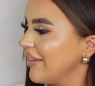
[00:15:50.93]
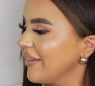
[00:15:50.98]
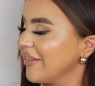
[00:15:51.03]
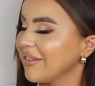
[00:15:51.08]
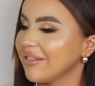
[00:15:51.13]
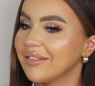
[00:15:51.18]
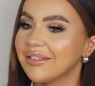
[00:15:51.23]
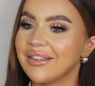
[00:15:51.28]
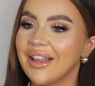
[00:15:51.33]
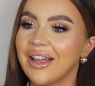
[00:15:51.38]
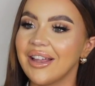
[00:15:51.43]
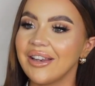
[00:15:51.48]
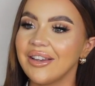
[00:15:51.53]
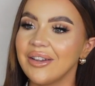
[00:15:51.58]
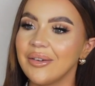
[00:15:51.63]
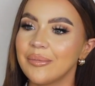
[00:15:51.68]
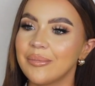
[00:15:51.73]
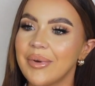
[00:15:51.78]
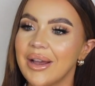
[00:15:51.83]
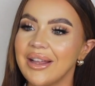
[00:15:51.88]
Does that
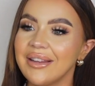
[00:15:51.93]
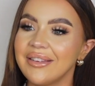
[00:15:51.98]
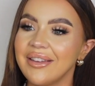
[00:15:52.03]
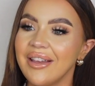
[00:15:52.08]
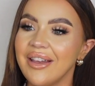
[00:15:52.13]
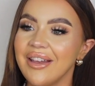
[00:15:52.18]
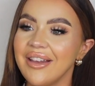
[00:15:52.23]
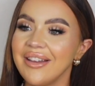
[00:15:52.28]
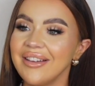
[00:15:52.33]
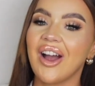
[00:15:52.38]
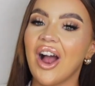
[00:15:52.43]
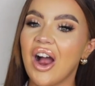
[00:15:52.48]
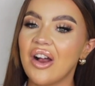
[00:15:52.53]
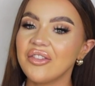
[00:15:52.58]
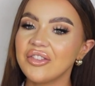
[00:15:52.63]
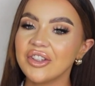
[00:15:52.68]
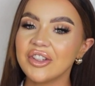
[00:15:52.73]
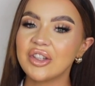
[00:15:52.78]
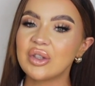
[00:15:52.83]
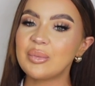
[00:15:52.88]
look better?
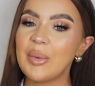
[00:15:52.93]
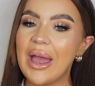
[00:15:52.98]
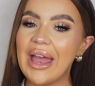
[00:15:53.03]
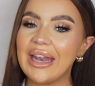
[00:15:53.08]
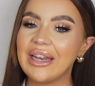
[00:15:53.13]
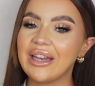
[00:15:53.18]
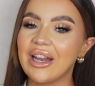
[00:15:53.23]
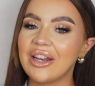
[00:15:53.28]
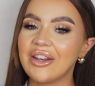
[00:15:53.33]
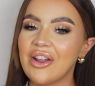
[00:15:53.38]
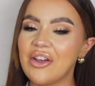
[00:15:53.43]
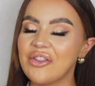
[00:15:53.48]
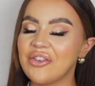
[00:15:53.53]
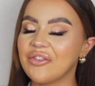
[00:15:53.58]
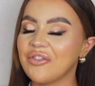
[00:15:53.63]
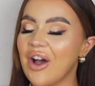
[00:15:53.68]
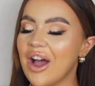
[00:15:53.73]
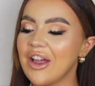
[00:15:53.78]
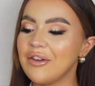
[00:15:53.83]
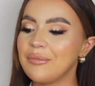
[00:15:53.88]
I've just spent another
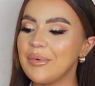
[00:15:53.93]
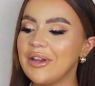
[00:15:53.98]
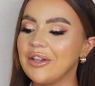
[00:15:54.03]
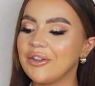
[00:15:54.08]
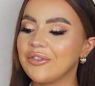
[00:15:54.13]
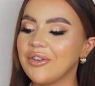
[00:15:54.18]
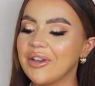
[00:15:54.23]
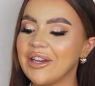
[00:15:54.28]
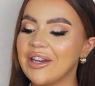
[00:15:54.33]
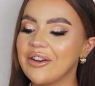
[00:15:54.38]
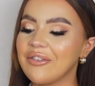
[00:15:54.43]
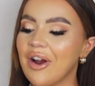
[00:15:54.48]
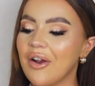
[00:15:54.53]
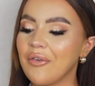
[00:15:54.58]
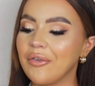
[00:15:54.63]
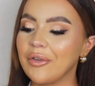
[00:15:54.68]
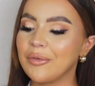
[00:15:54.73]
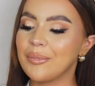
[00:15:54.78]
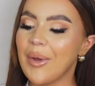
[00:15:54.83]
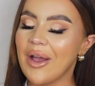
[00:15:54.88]
5 minutes fiddling
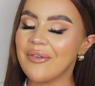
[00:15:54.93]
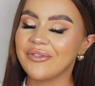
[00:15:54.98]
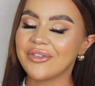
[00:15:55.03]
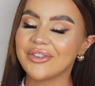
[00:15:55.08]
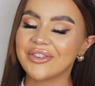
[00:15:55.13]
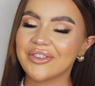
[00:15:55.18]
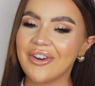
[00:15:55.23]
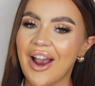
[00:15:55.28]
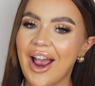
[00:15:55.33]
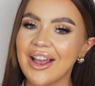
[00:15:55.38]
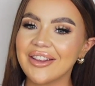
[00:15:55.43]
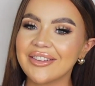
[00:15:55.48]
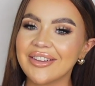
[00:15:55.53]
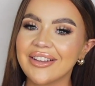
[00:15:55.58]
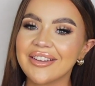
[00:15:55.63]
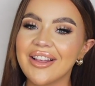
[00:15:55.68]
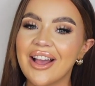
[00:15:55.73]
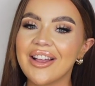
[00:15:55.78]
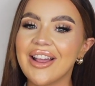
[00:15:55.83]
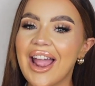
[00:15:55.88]
around with pampas grass
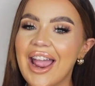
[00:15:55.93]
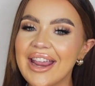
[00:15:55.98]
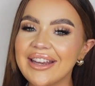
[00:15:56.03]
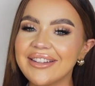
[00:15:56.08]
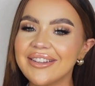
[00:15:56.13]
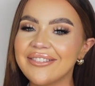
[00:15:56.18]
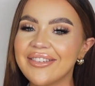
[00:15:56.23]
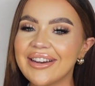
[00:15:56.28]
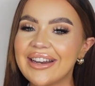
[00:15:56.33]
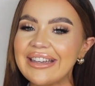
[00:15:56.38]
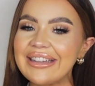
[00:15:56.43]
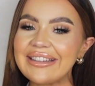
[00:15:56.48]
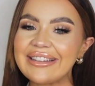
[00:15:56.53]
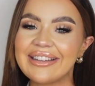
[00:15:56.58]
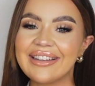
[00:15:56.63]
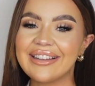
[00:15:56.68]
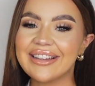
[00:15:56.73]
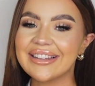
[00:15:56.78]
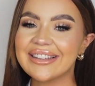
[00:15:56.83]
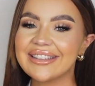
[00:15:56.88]
because I hate it when it
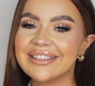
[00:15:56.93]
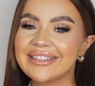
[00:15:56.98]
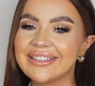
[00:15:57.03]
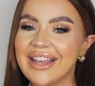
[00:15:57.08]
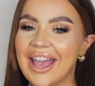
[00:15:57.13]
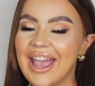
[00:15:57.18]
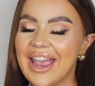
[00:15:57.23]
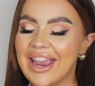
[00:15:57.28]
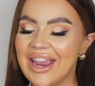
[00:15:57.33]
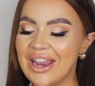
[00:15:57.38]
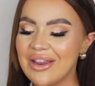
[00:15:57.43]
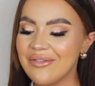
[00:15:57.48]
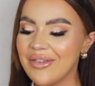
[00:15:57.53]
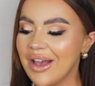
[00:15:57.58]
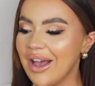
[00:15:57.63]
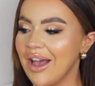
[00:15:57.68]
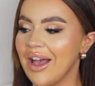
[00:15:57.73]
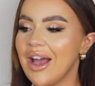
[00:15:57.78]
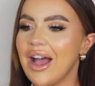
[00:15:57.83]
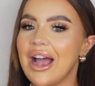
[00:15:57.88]
doesn't look the same.
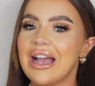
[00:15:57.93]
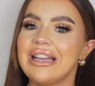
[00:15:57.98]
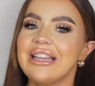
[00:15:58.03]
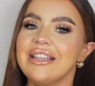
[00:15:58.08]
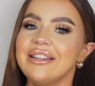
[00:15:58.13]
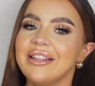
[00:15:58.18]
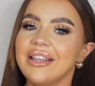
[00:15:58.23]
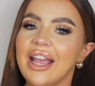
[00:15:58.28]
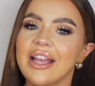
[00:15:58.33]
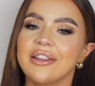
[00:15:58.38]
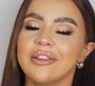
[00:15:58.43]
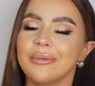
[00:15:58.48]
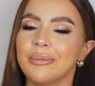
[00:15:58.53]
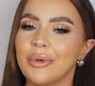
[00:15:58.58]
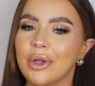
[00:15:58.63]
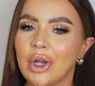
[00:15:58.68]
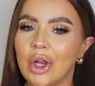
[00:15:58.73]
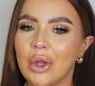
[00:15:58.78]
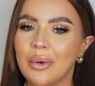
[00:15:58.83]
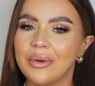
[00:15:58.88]
I need to get some
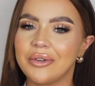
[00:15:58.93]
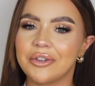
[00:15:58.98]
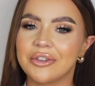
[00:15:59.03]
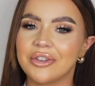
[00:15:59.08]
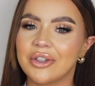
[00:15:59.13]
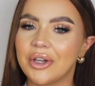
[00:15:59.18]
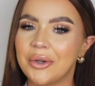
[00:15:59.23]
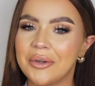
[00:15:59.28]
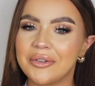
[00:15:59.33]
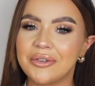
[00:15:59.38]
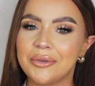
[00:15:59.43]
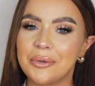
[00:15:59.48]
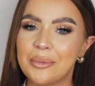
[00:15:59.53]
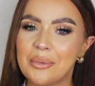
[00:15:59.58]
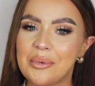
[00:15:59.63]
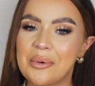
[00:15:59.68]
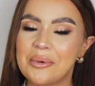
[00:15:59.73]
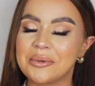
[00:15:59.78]
glue and just glue it to the wall,